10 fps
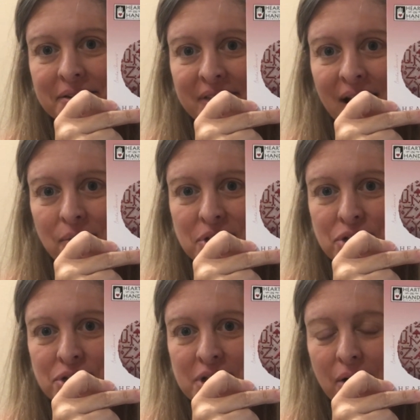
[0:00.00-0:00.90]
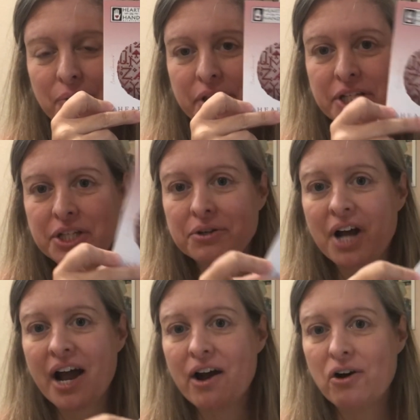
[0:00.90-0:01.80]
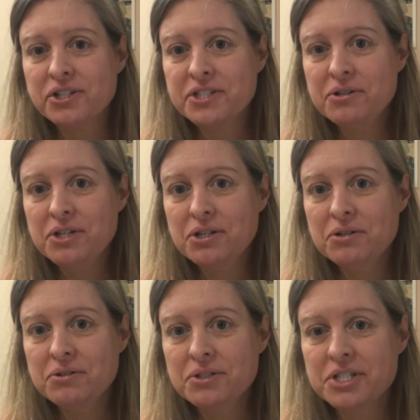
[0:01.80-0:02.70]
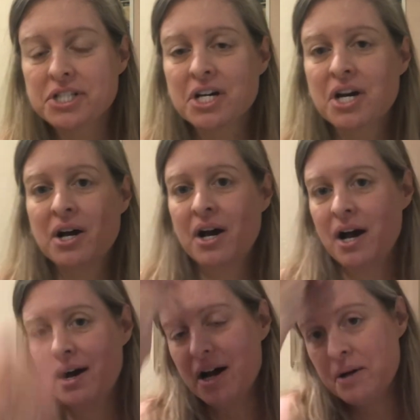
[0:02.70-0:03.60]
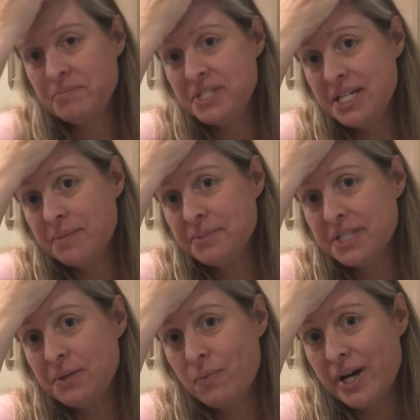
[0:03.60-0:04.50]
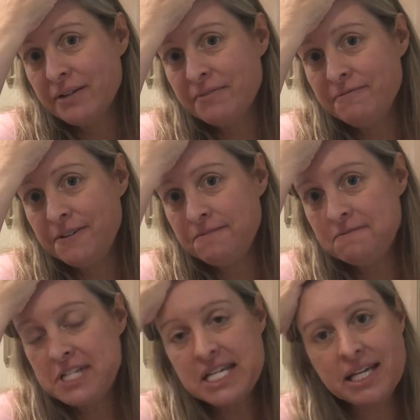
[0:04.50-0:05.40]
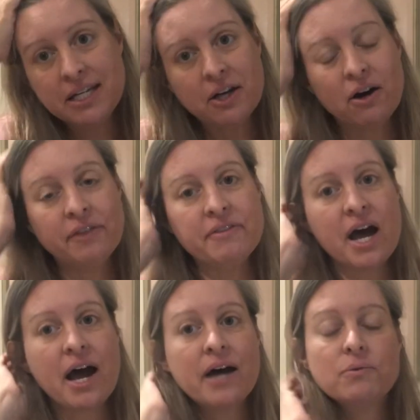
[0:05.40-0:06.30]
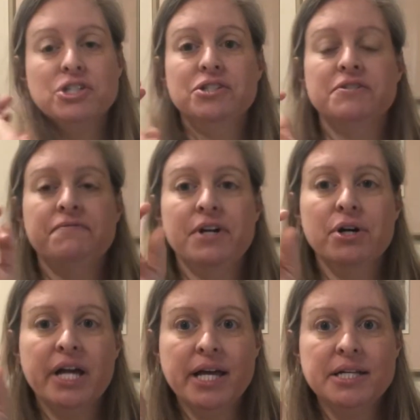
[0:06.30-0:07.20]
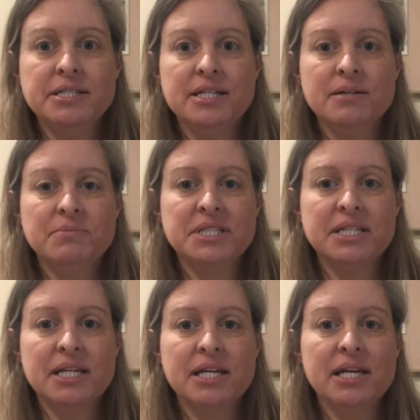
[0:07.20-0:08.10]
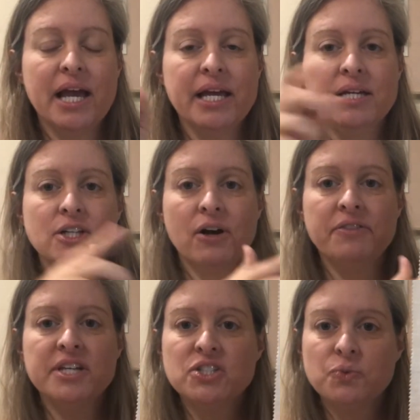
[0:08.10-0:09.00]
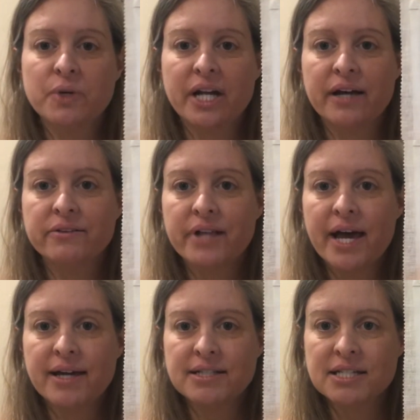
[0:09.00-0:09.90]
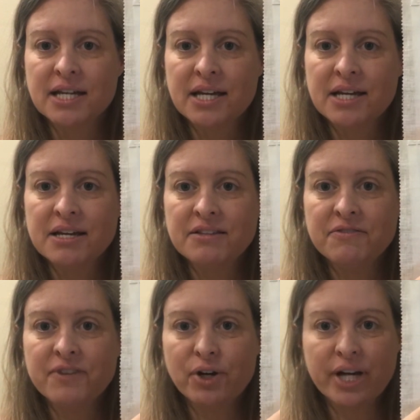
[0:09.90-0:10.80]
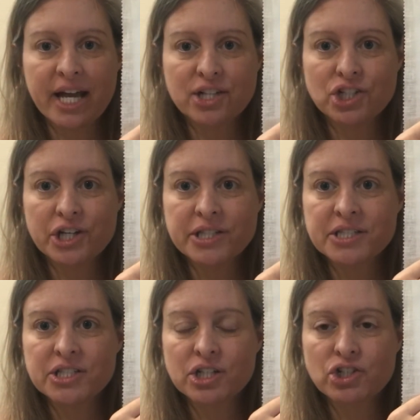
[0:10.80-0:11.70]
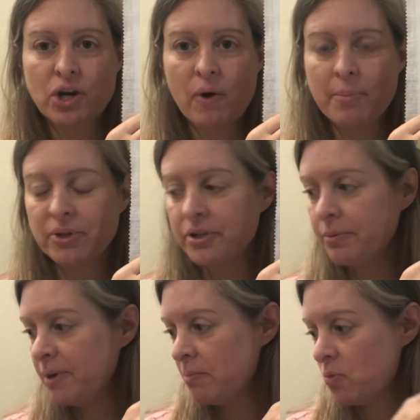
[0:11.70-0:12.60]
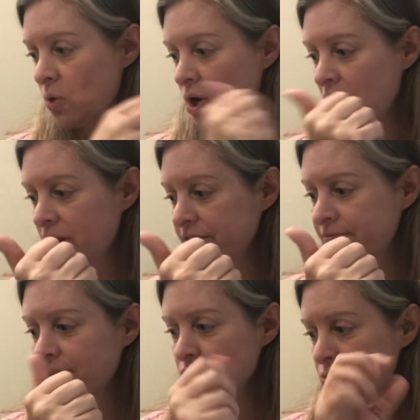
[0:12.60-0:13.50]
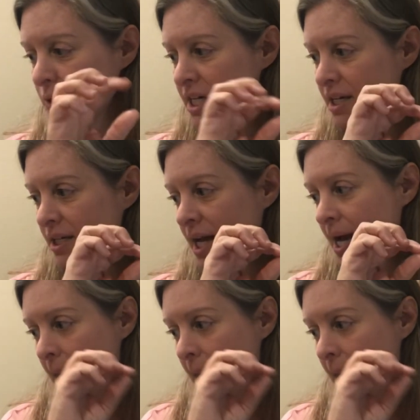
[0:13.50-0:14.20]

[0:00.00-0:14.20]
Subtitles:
that one turned out really cute. I also used DMC 115 on that, which is a variegated DMC. And on this one, I let the variegations show up a little bit more. On the first one,